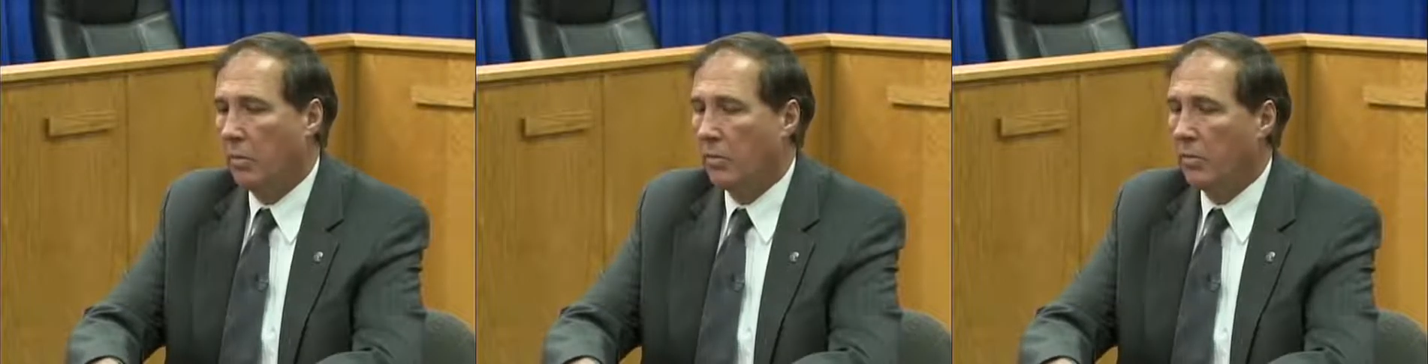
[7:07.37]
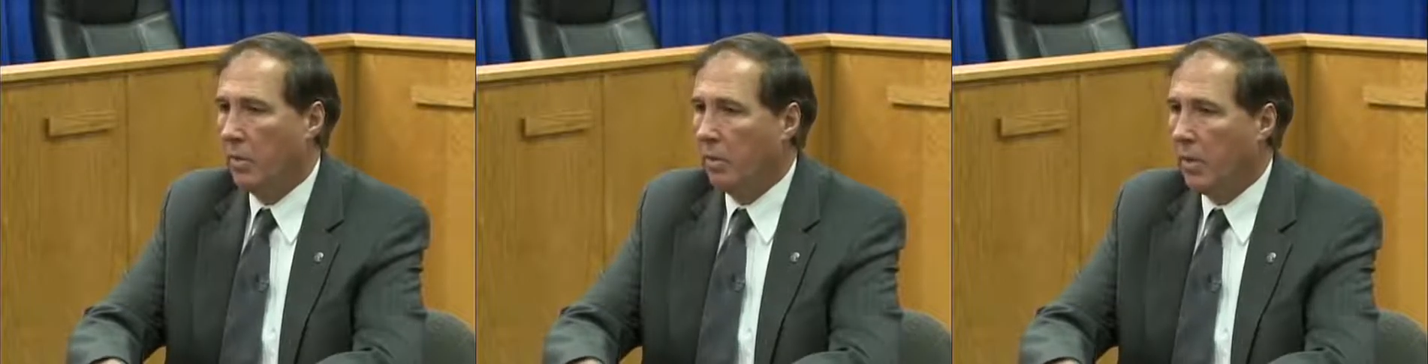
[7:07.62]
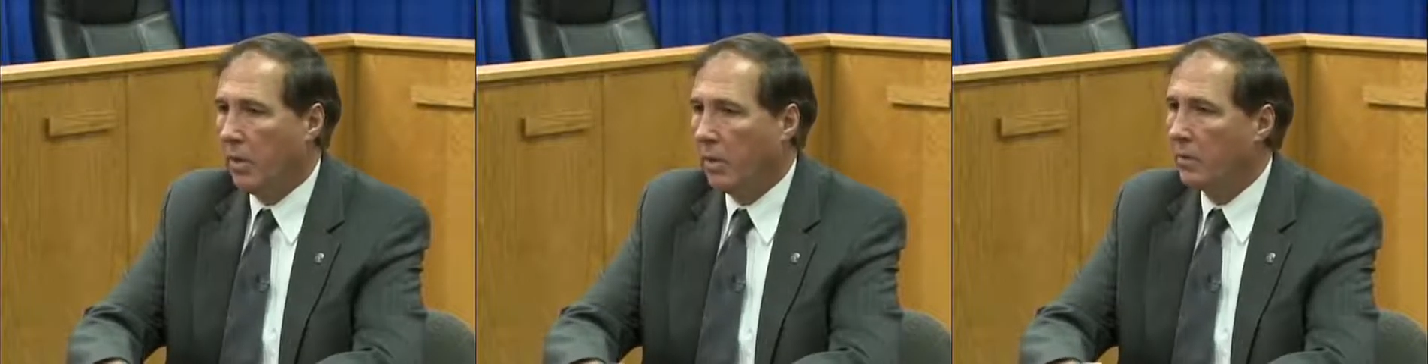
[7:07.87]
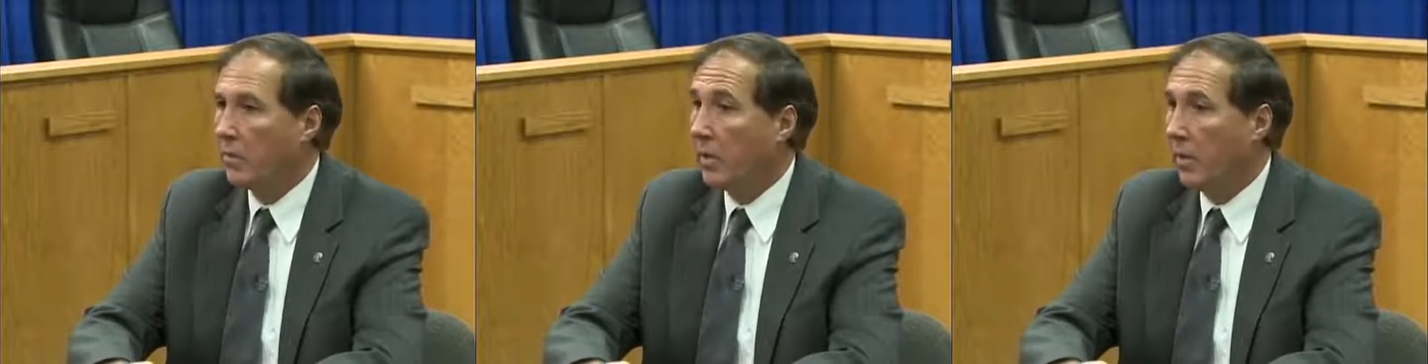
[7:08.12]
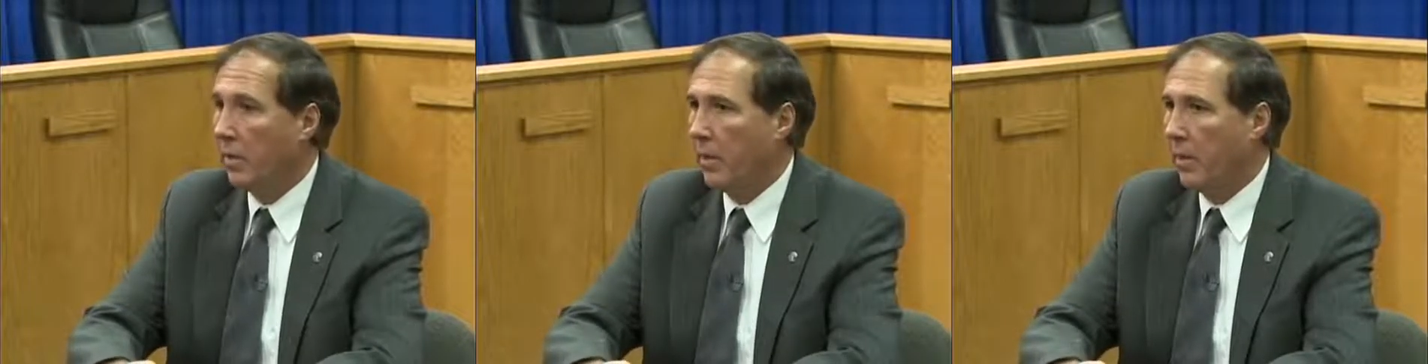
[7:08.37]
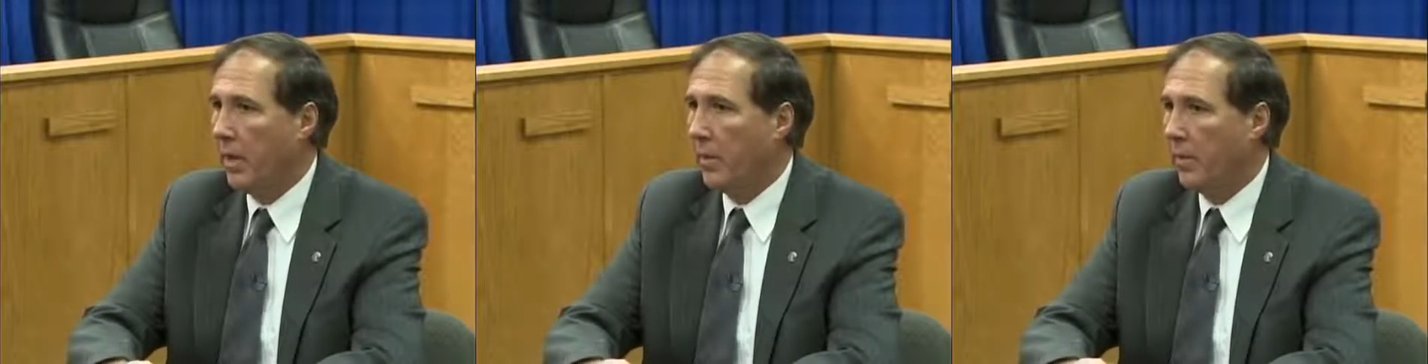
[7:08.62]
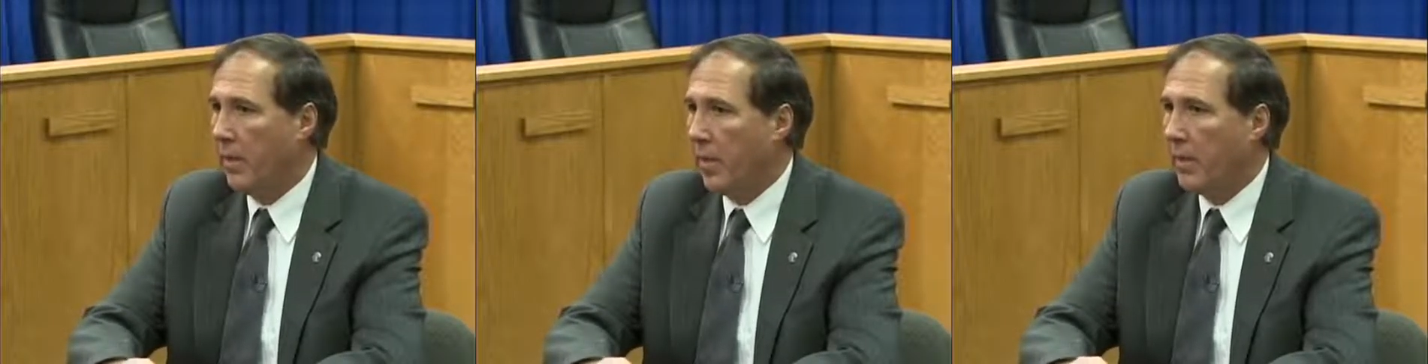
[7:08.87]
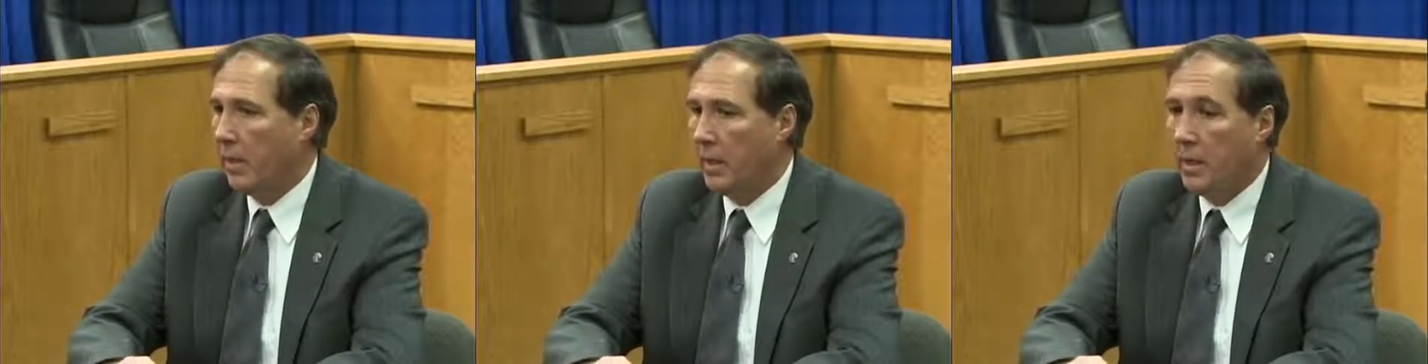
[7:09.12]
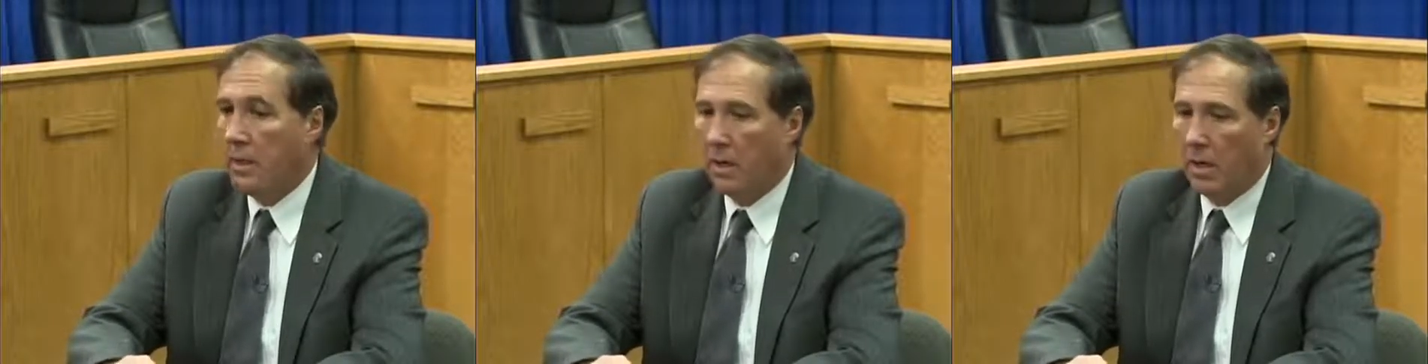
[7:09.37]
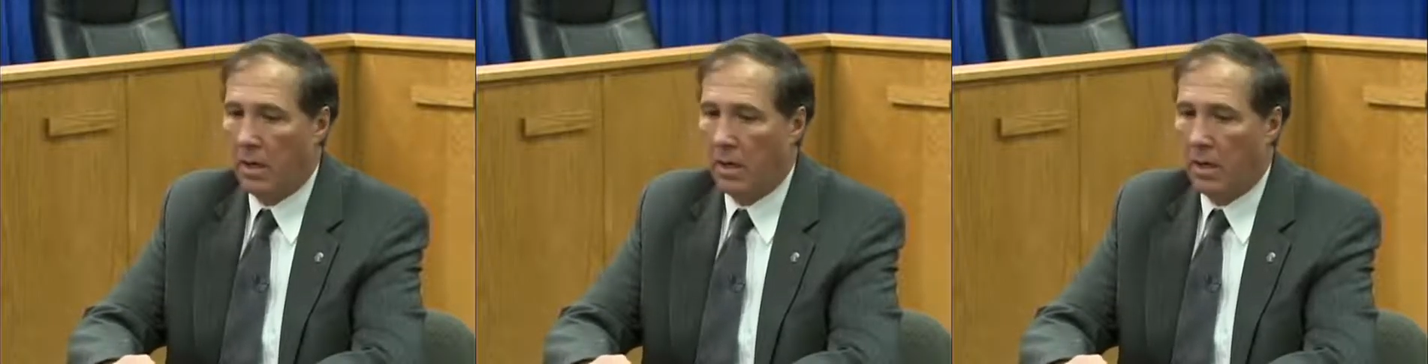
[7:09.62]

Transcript: some of the things that they need.